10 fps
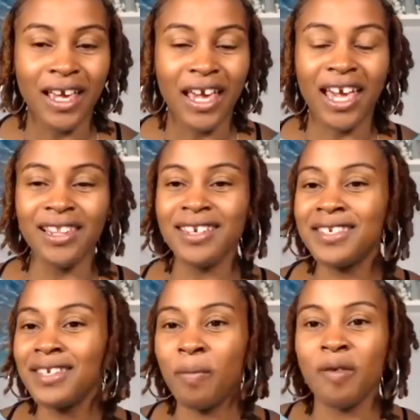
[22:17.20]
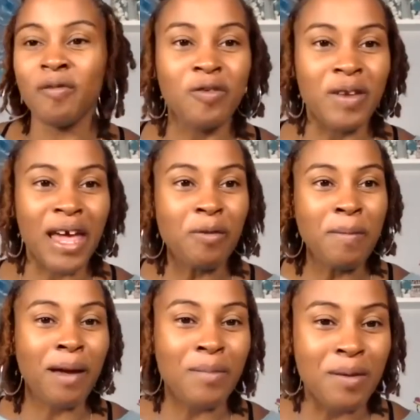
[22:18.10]
and listen up, if you never
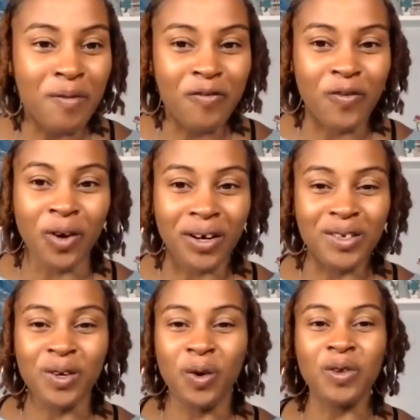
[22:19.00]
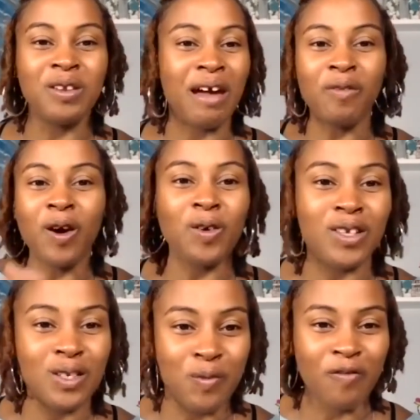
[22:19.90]
met me before, you never heard
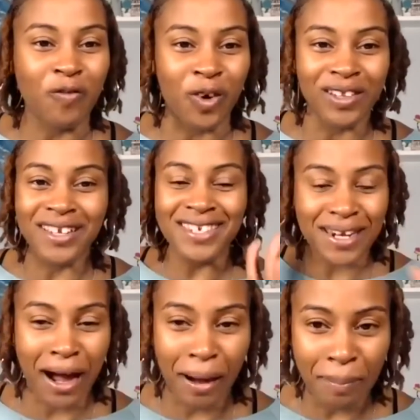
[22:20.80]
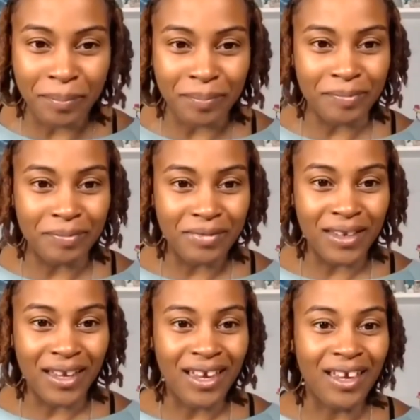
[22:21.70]
this before, listen up.
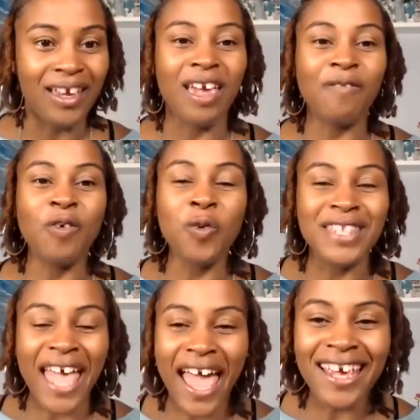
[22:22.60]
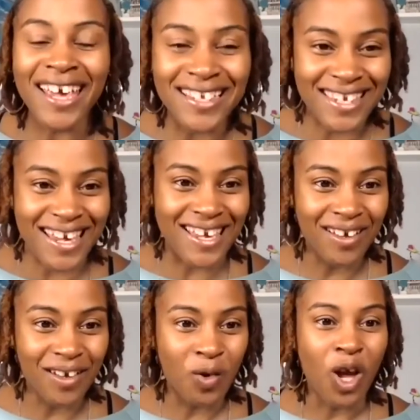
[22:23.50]
If it was that easy,
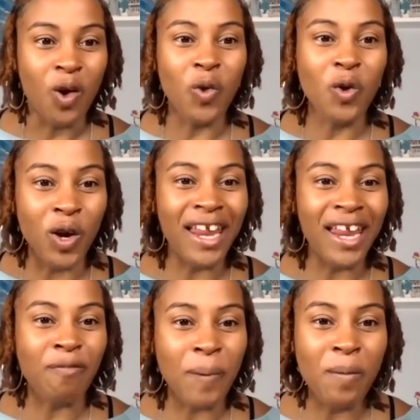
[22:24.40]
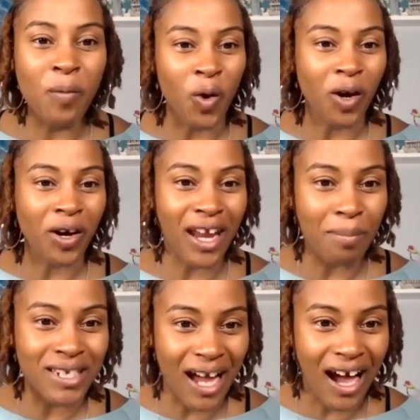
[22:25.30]
we wouldn't have people working at
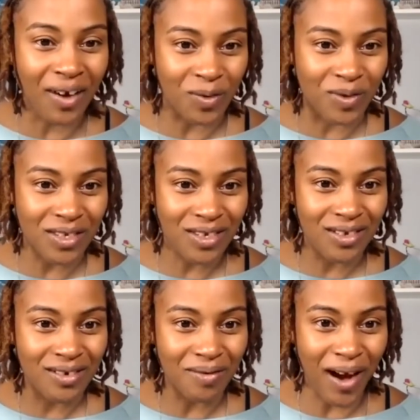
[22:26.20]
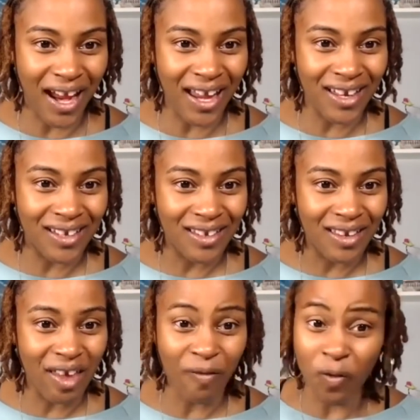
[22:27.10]
McDonald's, right?
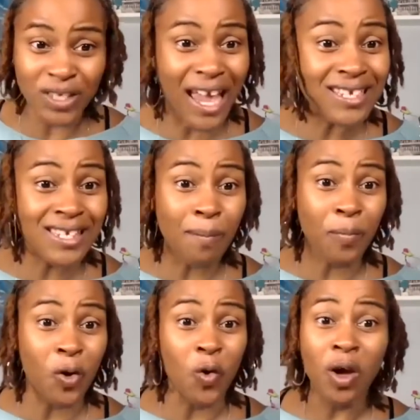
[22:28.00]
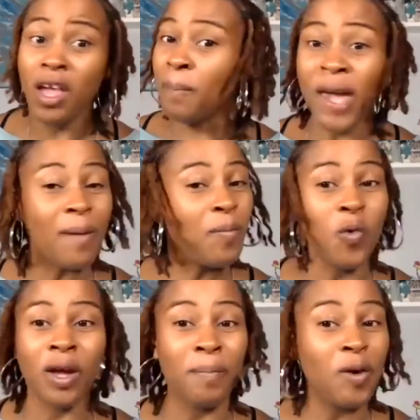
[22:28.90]
If it was that simple, people
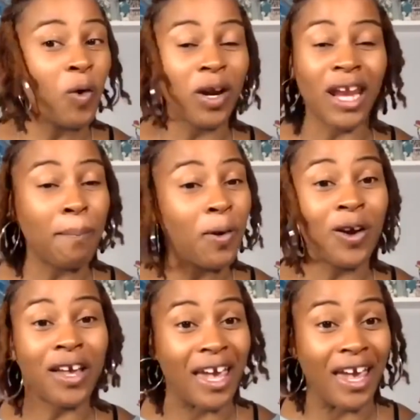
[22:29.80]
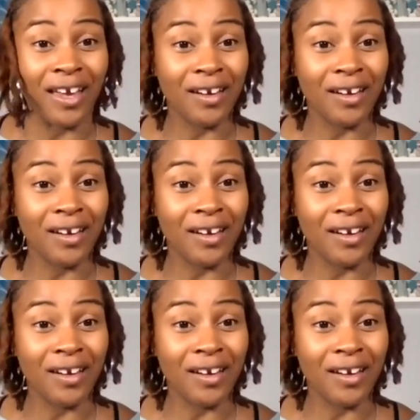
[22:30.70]
wouldn't be working at Burger King.